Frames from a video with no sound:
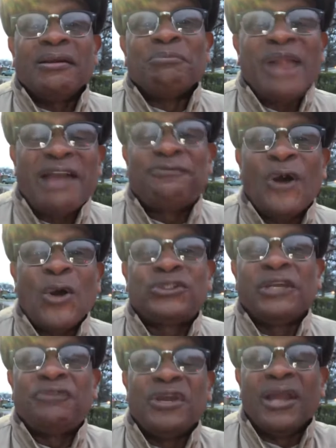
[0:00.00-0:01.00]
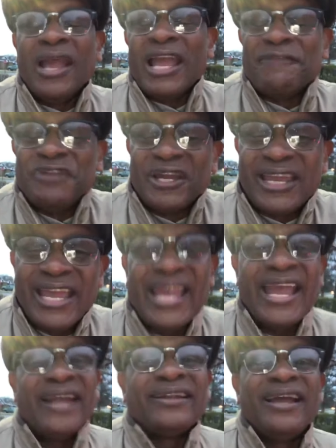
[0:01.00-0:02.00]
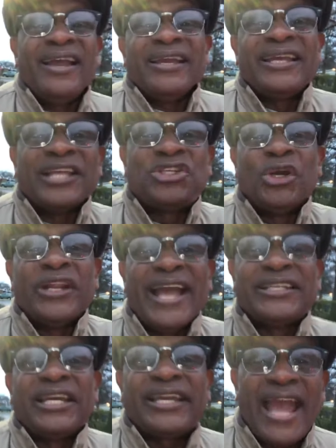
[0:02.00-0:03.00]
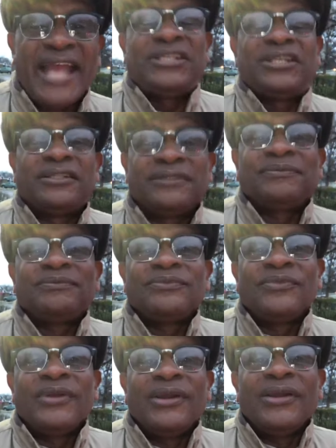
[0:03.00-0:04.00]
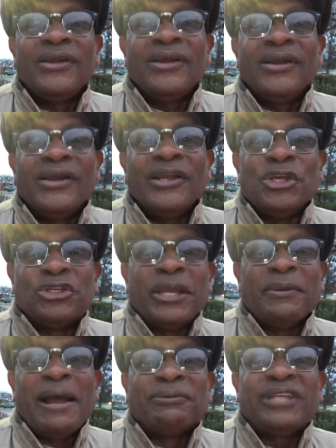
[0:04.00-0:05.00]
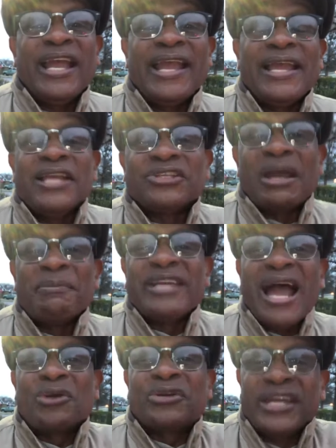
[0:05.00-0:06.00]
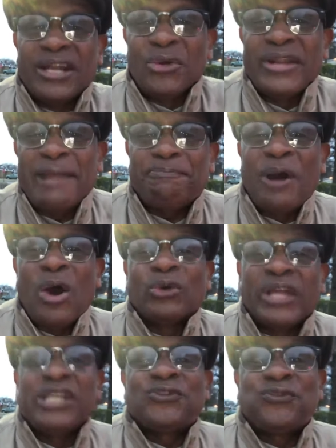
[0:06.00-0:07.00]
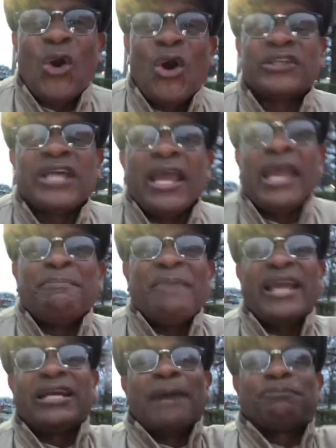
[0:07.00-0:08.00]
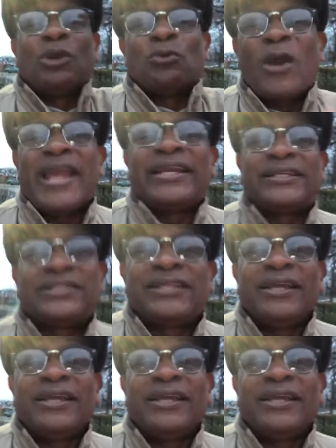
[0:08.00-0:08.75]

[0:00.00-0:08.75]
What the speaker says: Black folks, if you can, get you an education. You see what I'm saying? Some of y'all get on that police force and make up the ranks.